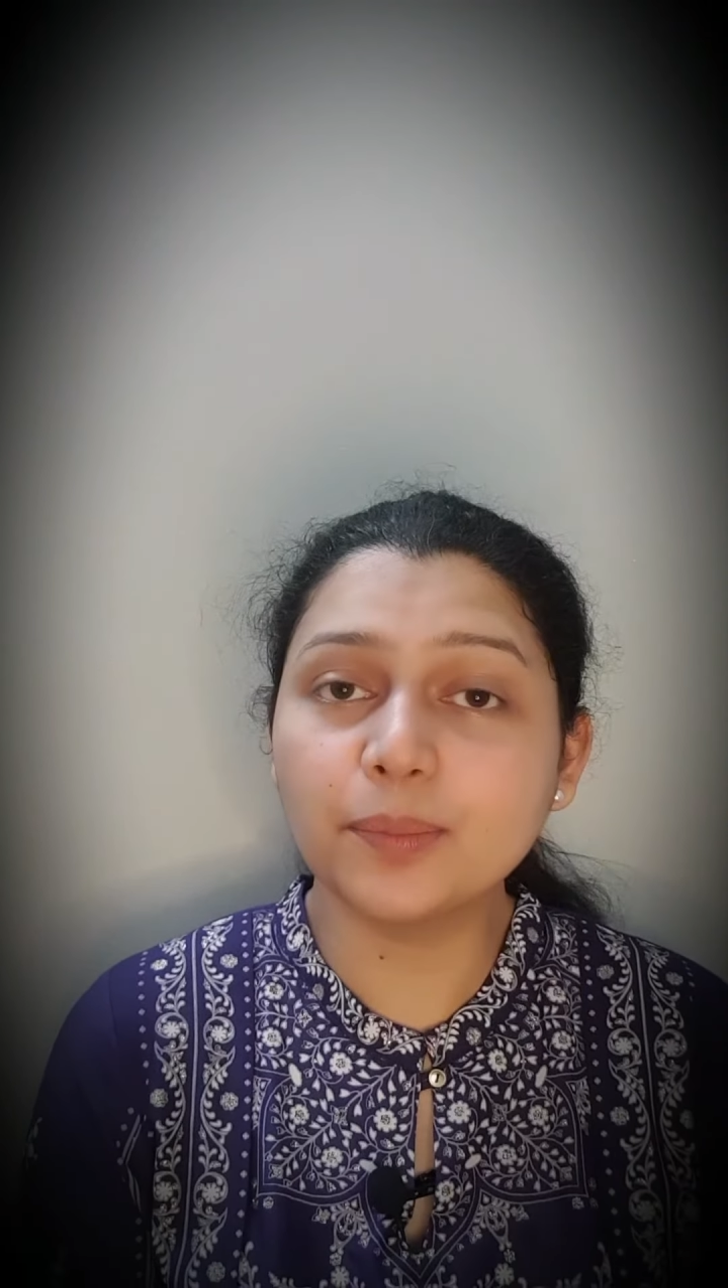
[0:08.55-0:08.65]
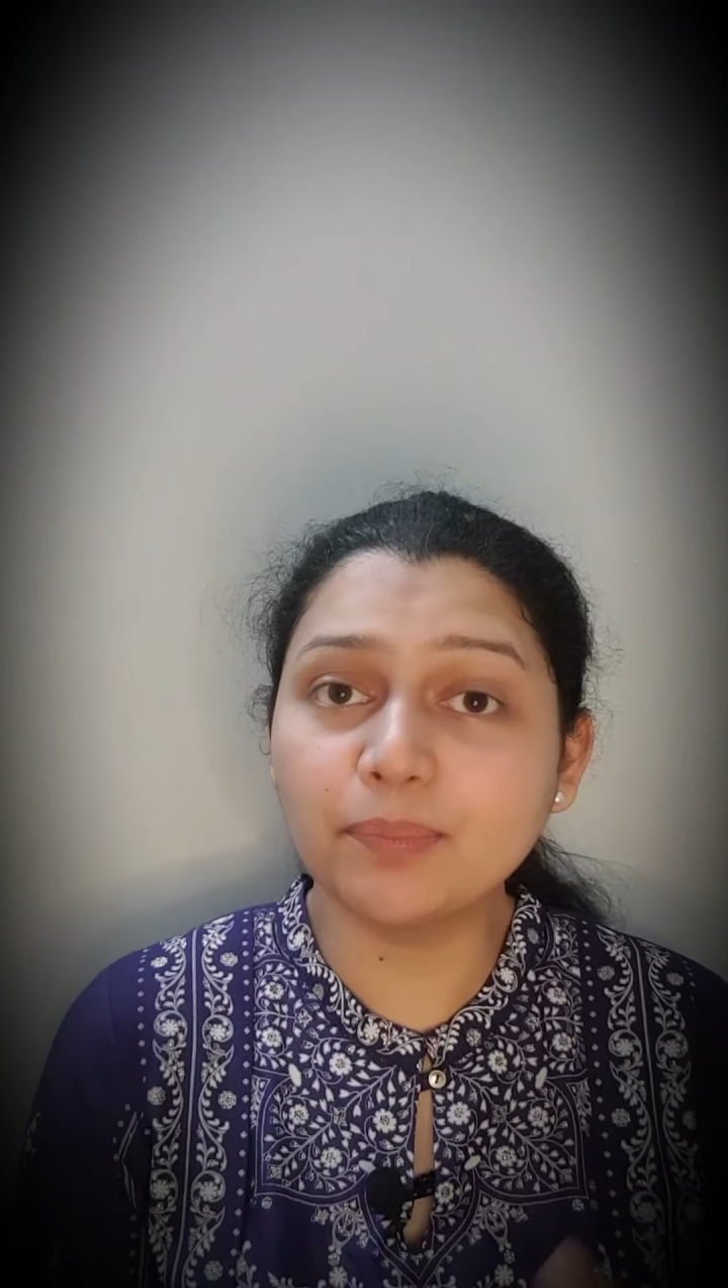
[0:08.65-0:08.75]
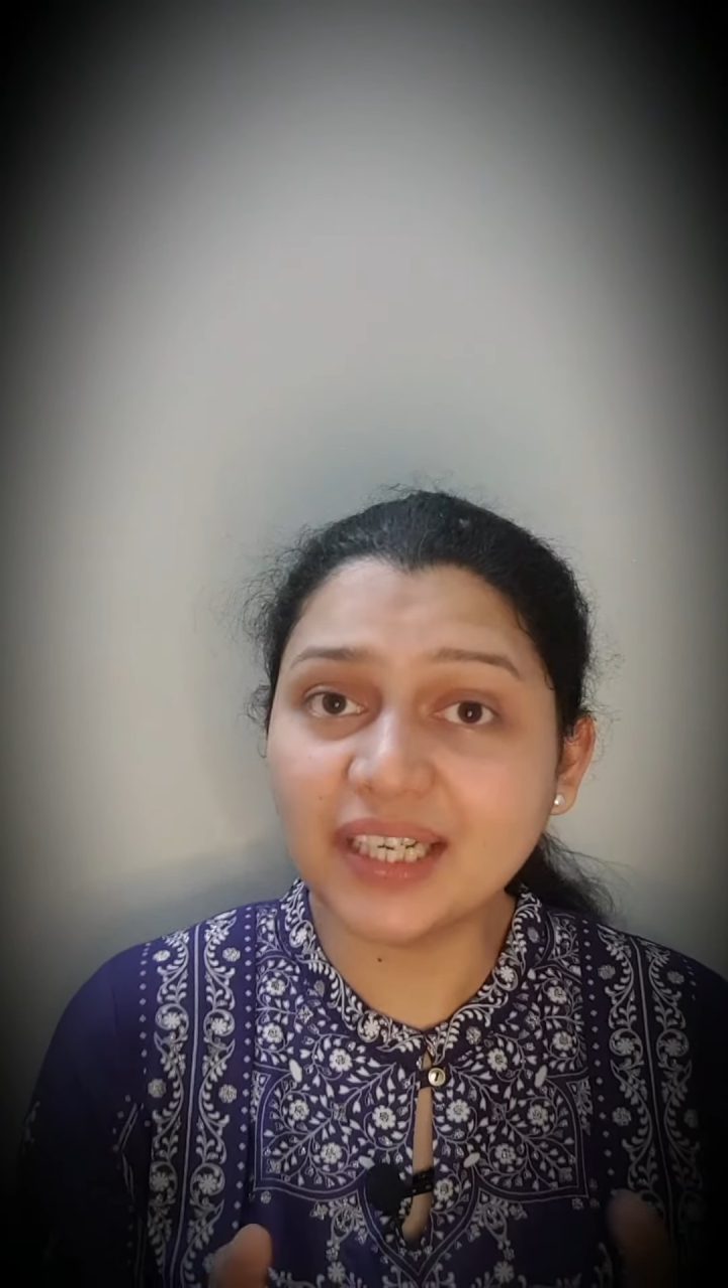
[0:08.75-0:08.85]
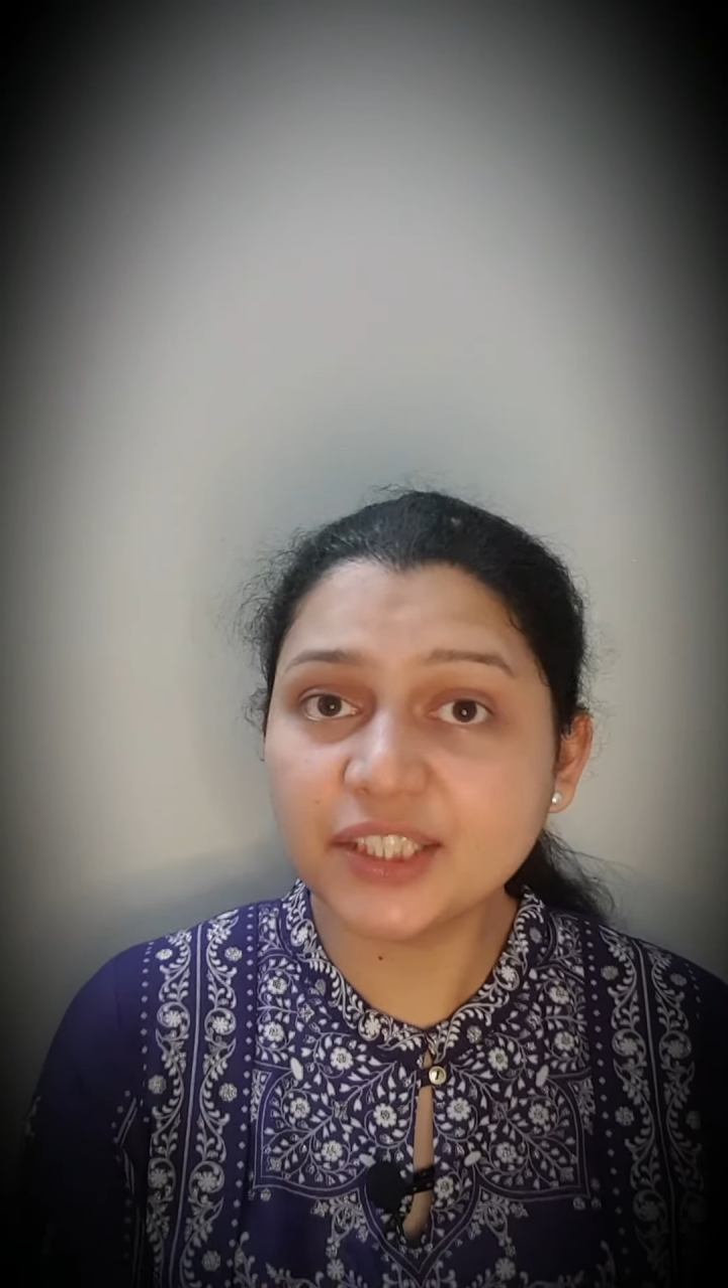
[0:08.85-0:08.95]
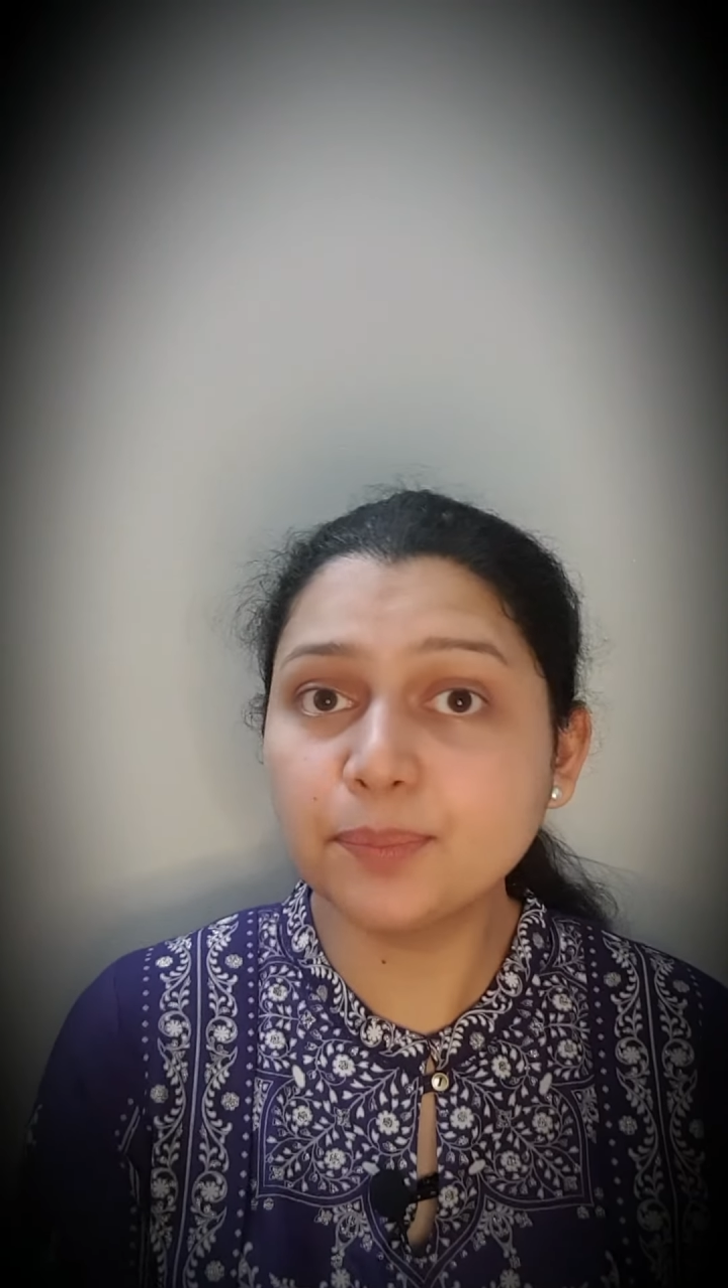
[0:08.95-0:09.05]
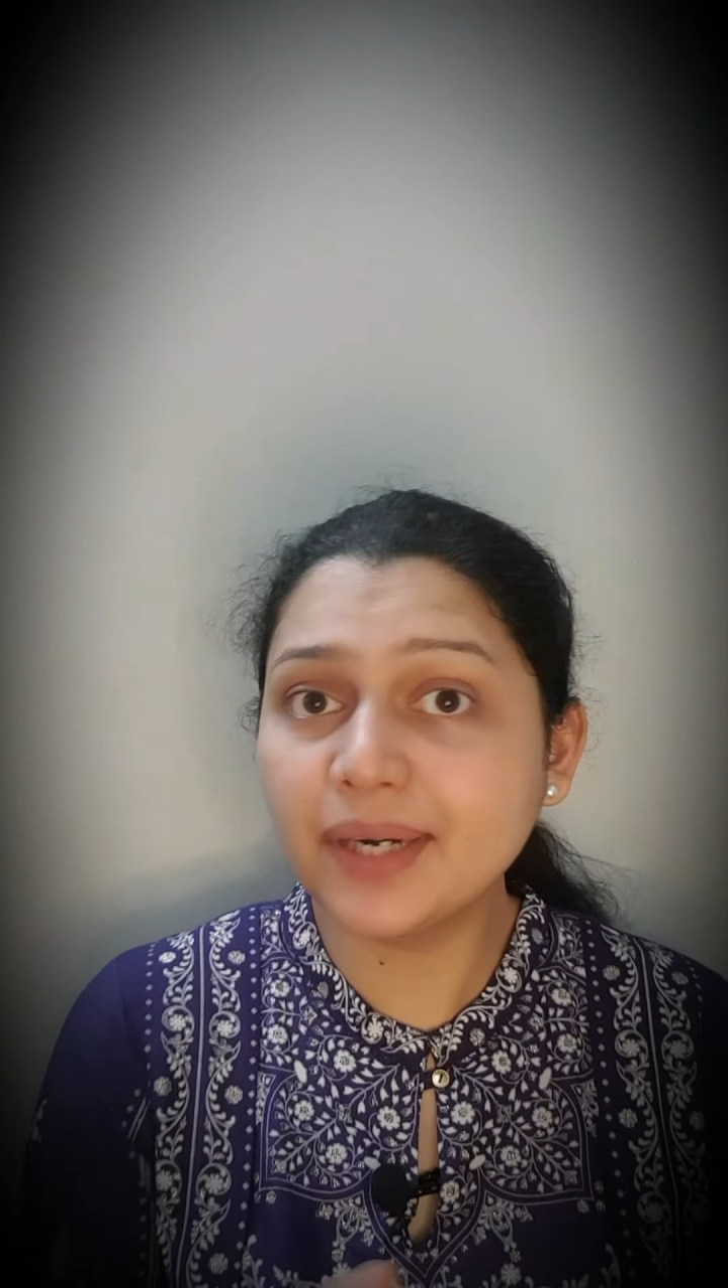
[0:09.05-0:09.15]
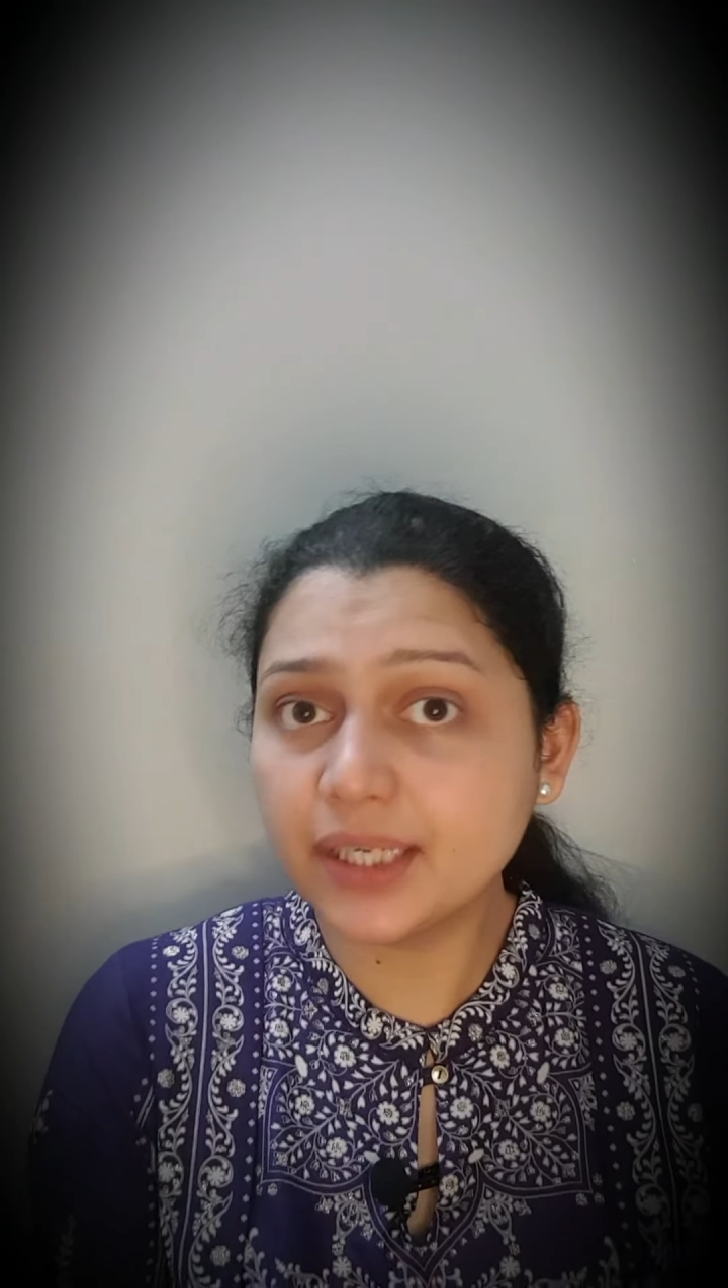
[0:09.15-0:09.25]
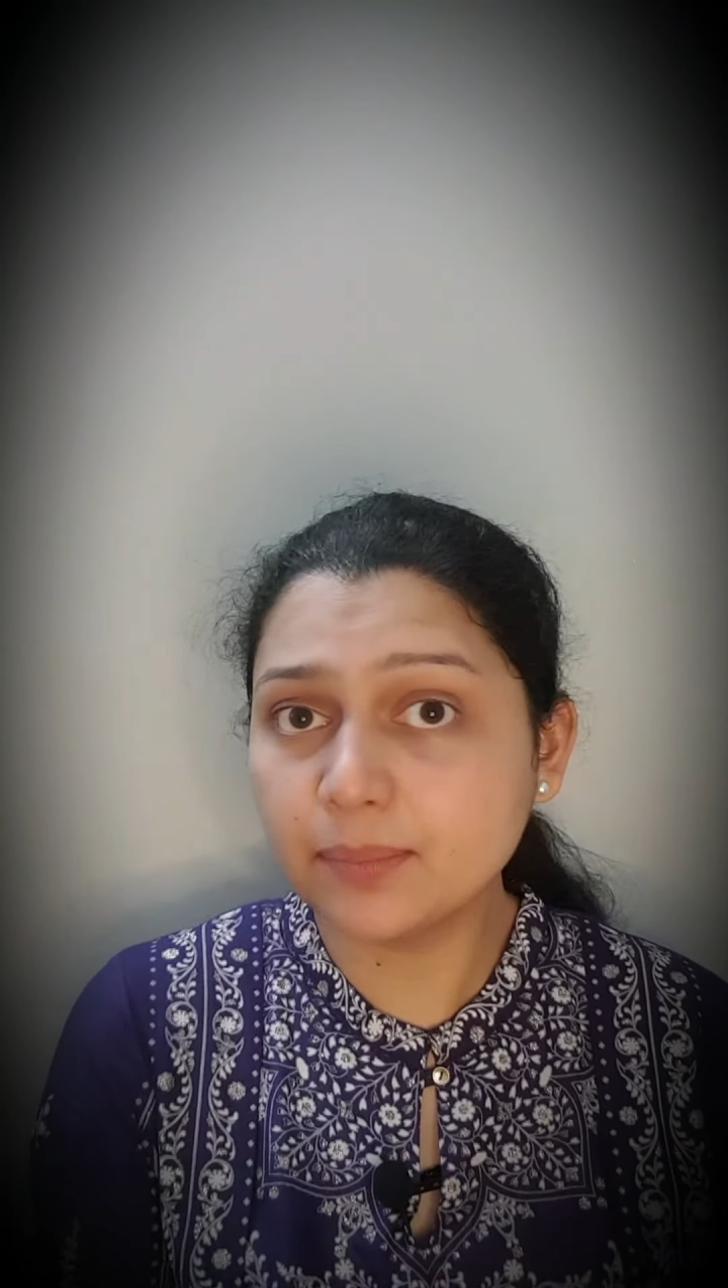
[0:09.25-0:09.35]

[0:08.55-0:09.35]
much better